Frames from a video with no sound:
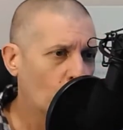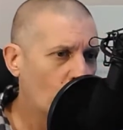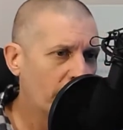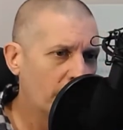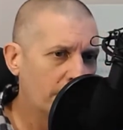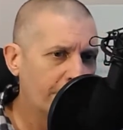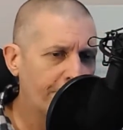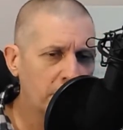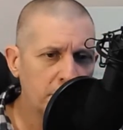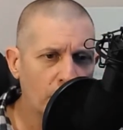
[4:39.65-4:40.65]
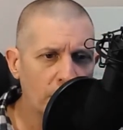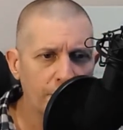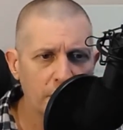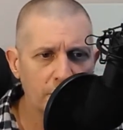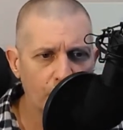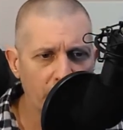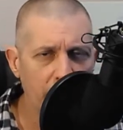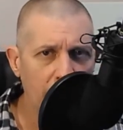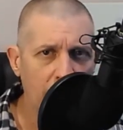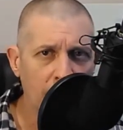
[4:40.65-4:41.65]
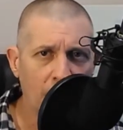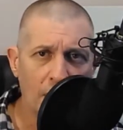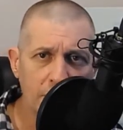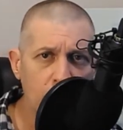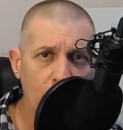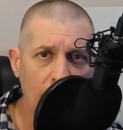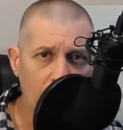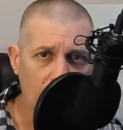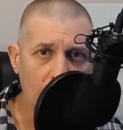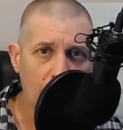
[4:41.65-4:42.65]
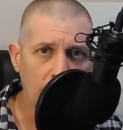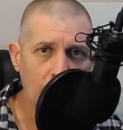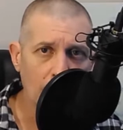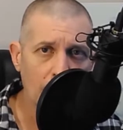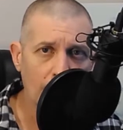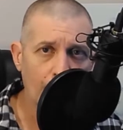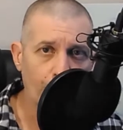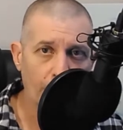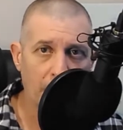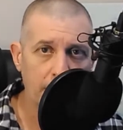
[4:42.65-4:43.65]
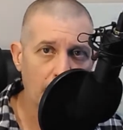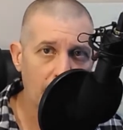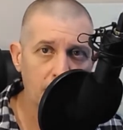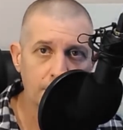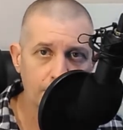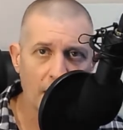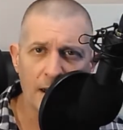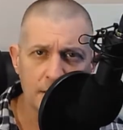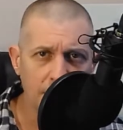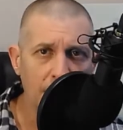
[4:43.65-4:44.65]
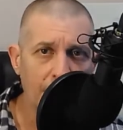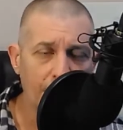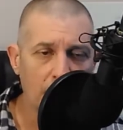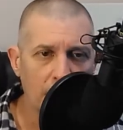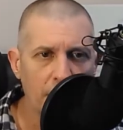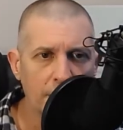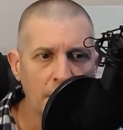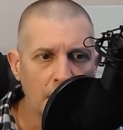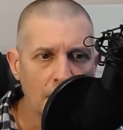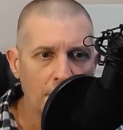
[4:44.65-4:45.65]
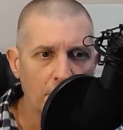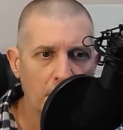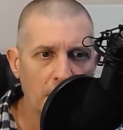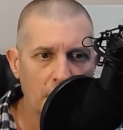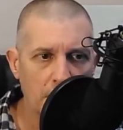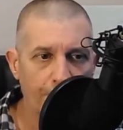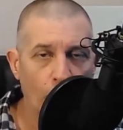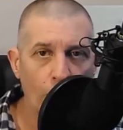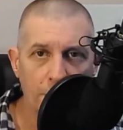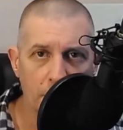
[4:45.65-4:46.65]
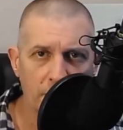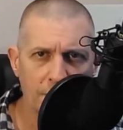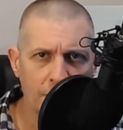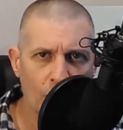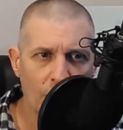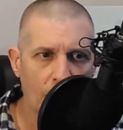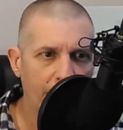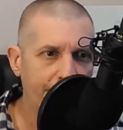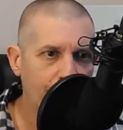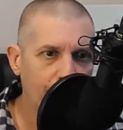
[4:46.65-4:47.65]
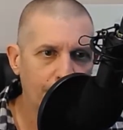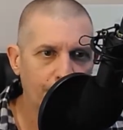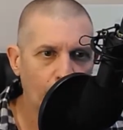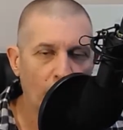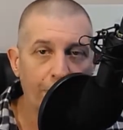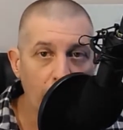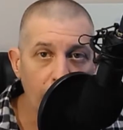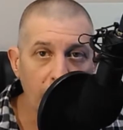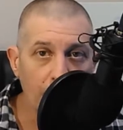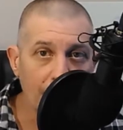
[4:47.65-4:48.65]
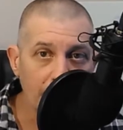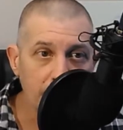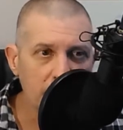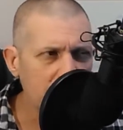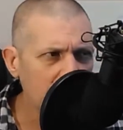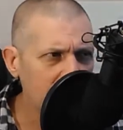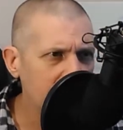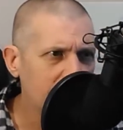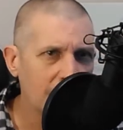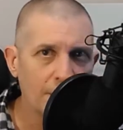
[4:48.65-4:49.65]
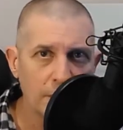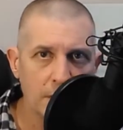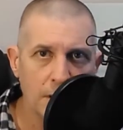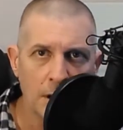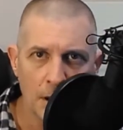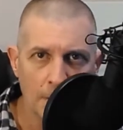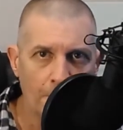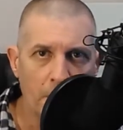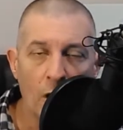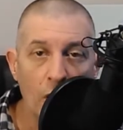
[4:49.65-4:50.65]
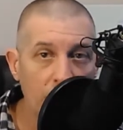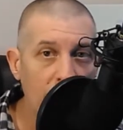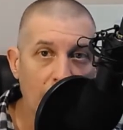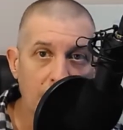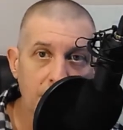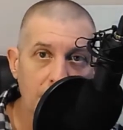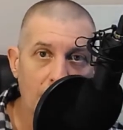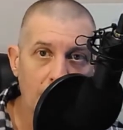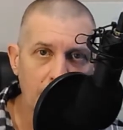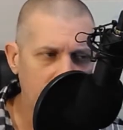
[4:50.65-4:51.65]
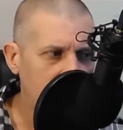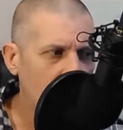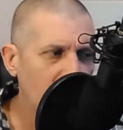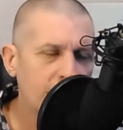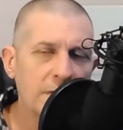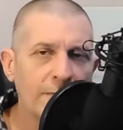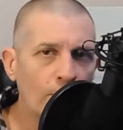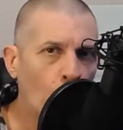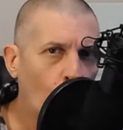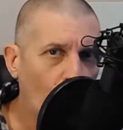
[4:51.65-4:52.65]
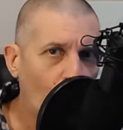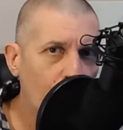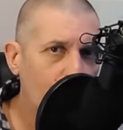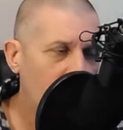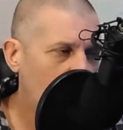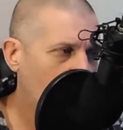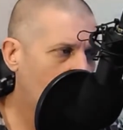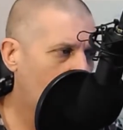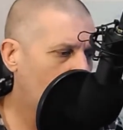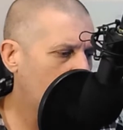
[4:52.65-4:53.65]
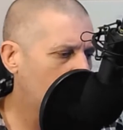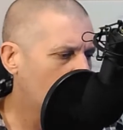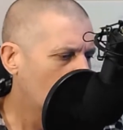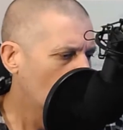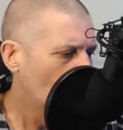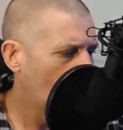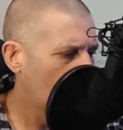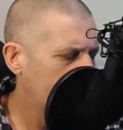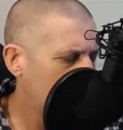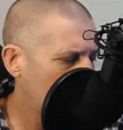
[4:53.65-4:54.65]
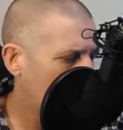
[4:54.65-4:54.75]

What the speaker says: where the first 12 years really didn't cost you anything by taxes and everything else, the next 4 years is going to cost you, what, $50,000, $60,000, $70,000, $100,000, and sometimes even more, depending on what